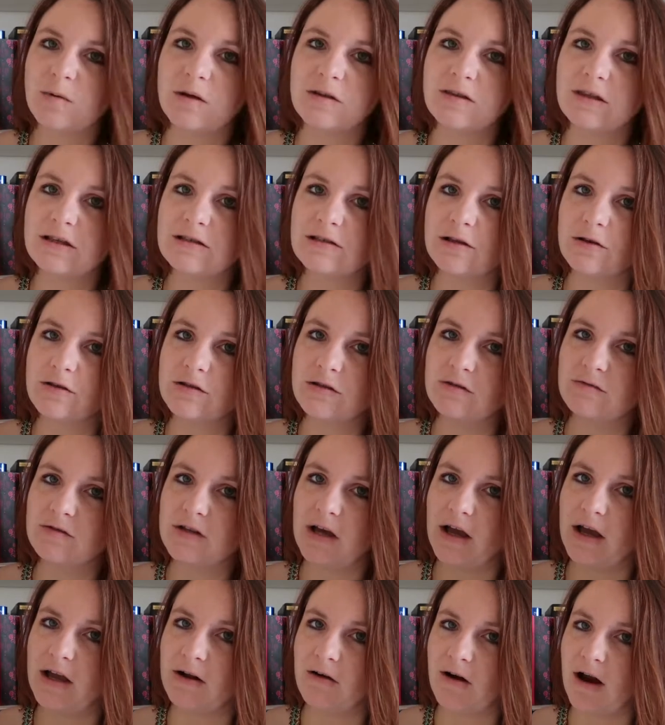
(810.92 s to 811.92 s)
But there's lots of
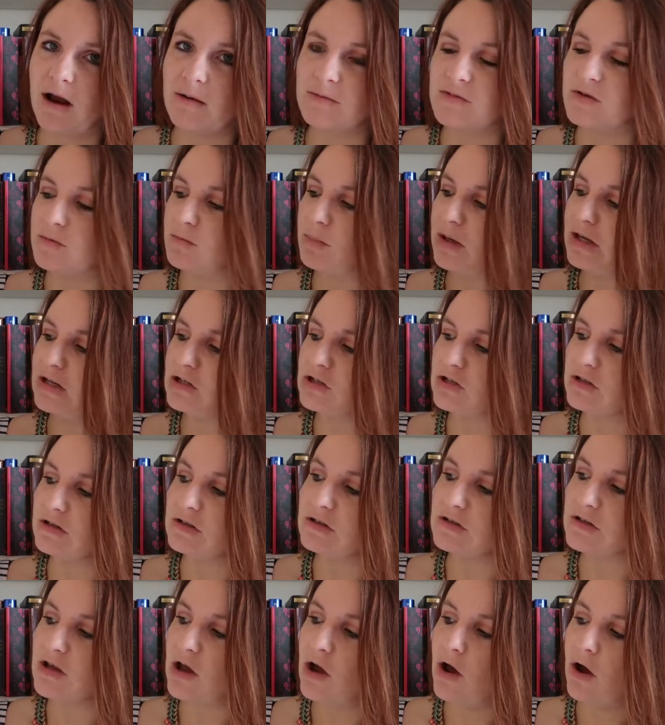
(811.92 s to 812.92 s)
diagrams and
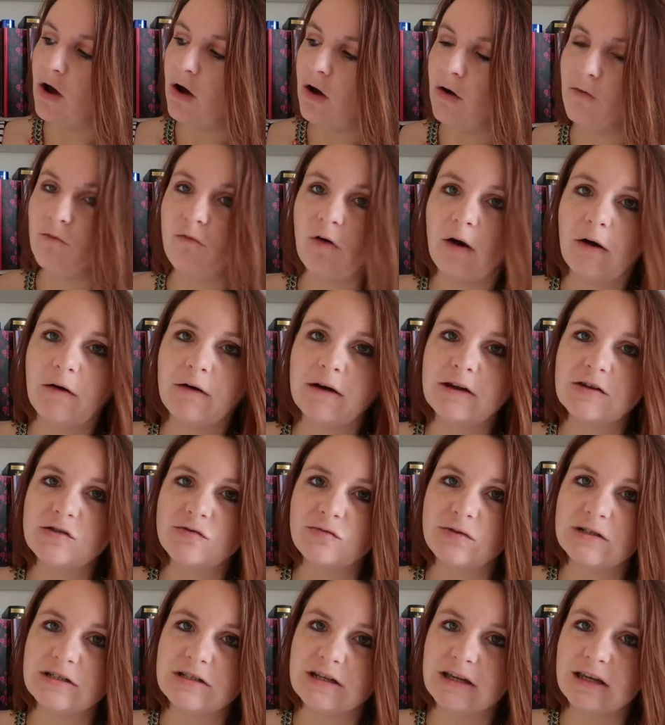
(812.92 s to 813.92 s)
pictures of various
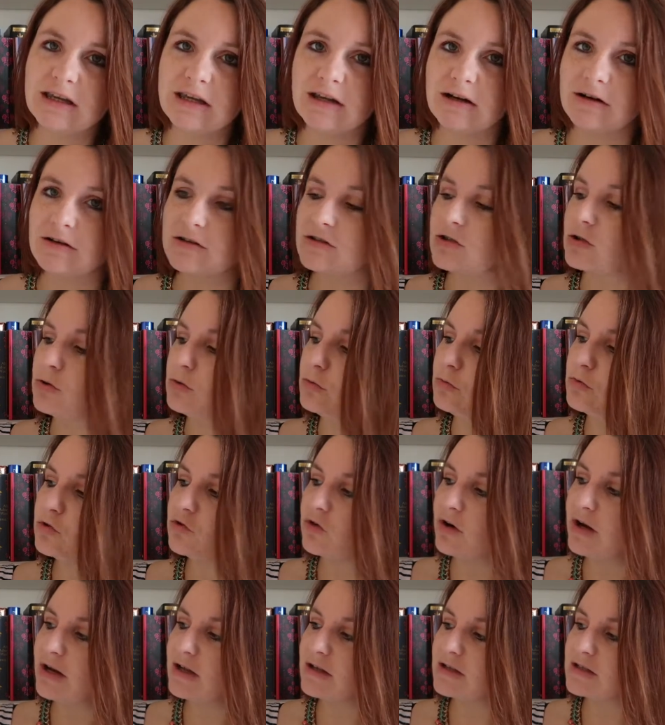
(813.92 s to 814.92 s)
ridiculous cool
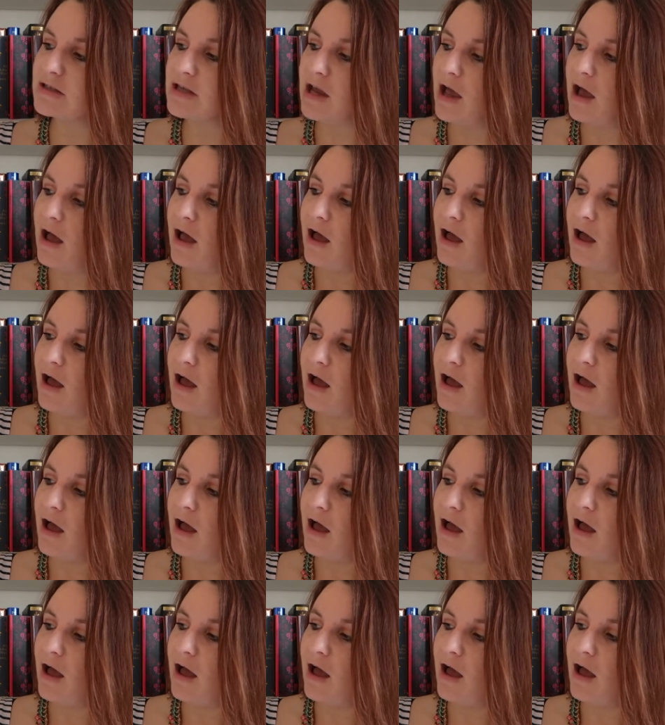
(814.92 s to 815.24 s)
tricks.